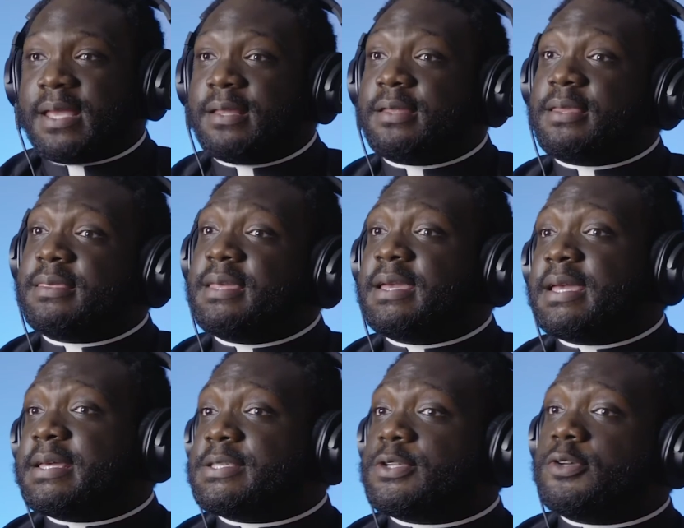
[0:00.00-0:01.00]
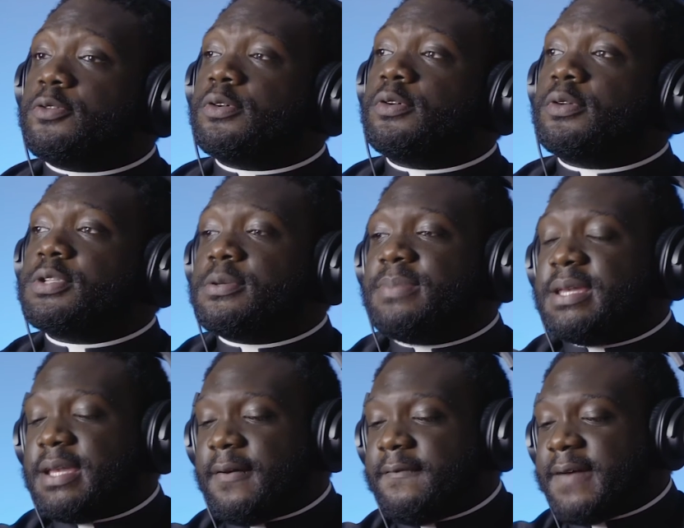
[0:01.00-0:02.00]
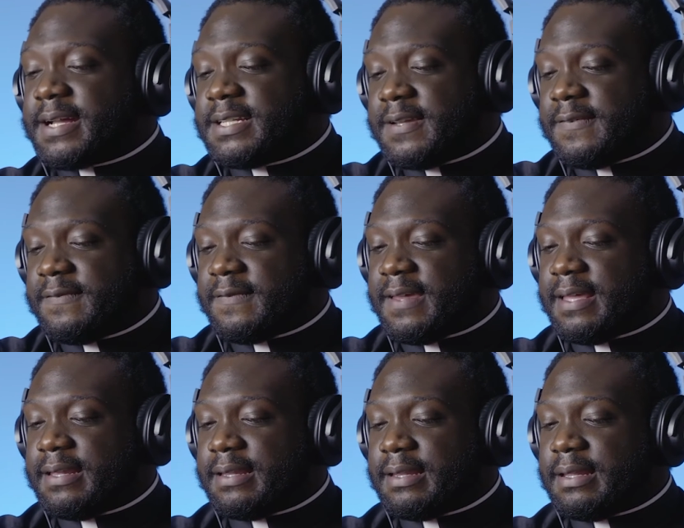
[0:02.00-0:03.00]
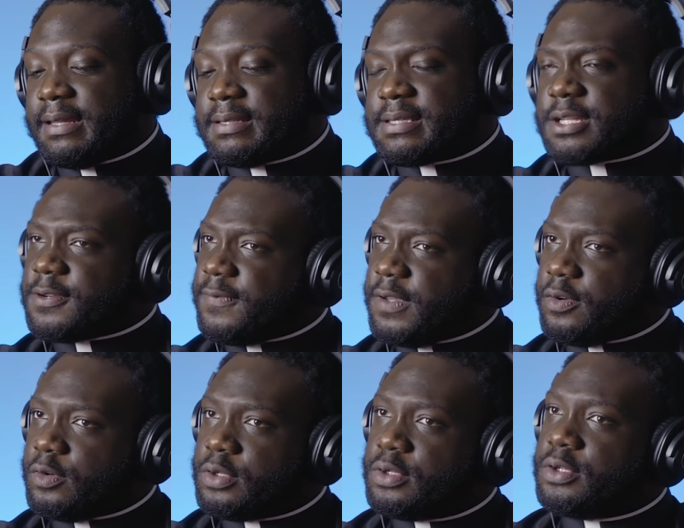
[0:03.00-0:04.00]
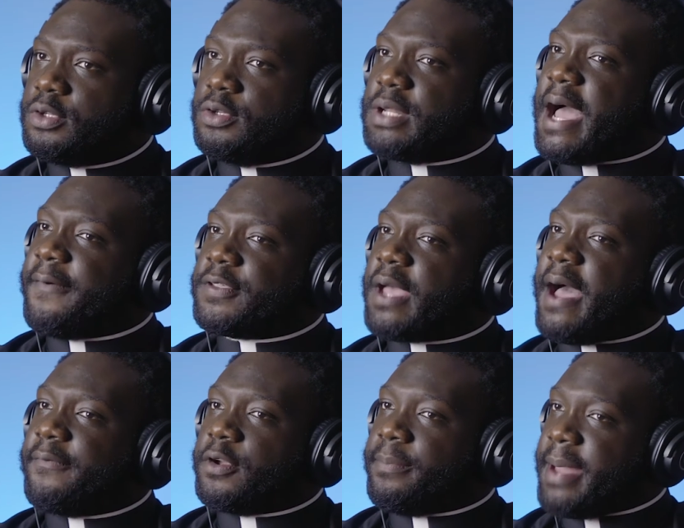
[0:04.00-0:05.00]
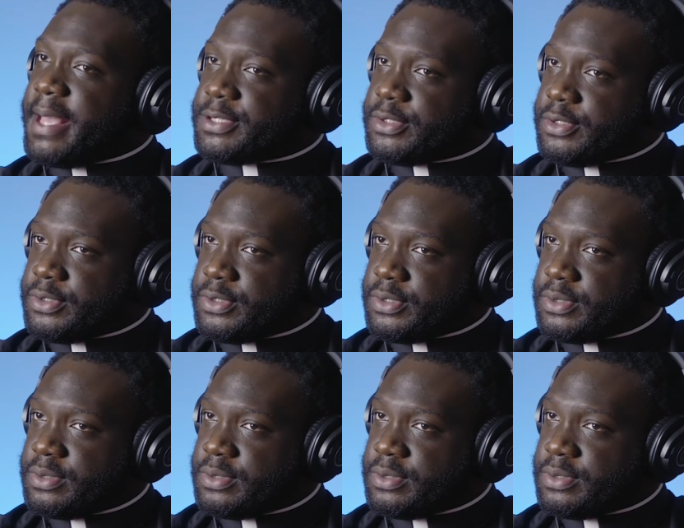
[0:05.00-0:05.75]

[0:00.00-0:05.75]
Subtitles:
The thing is, to be effective in such a field, you'd have to have your master's.